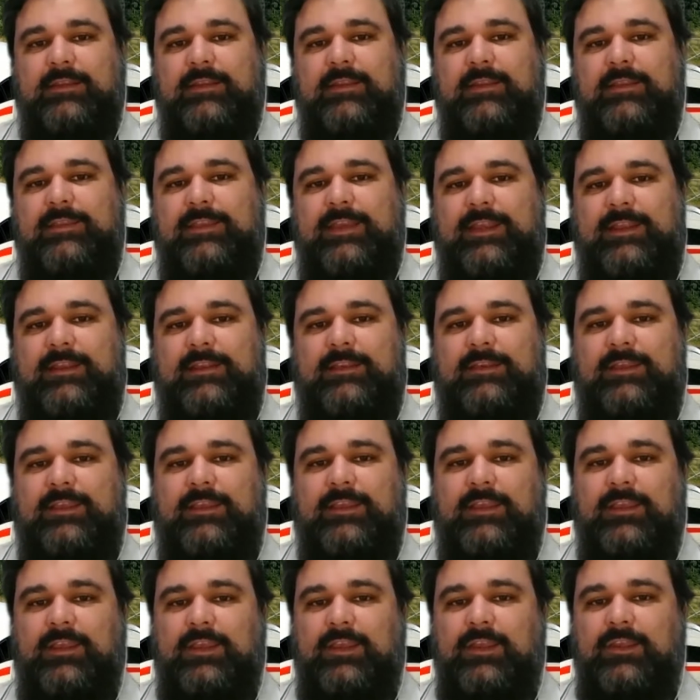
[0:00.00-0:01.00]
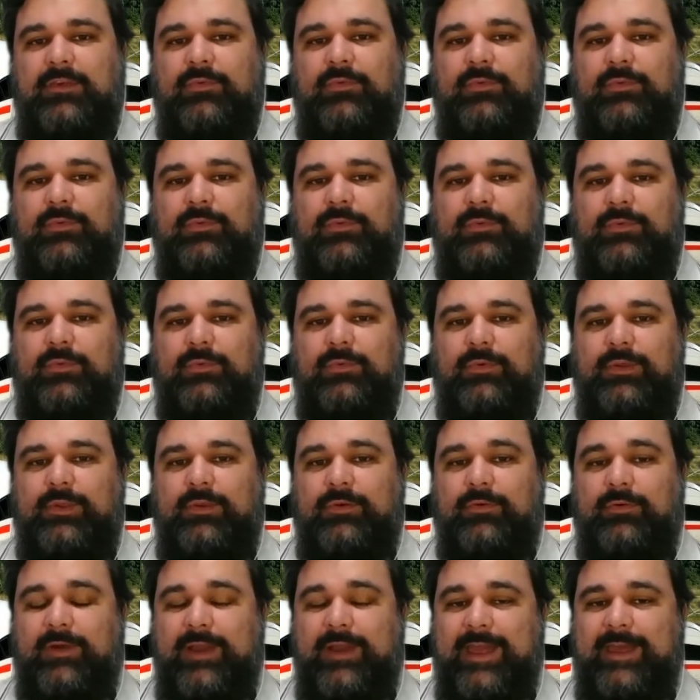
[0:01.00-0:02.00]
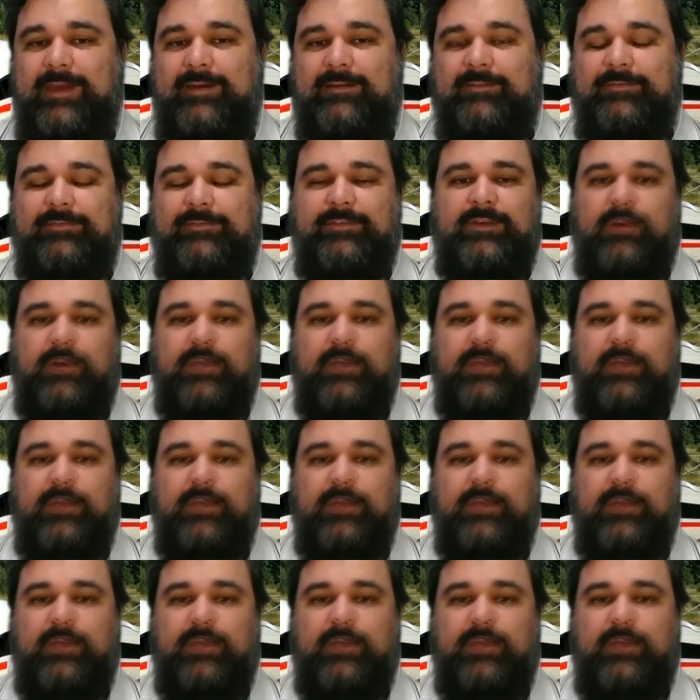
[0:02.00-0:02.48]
Then you have,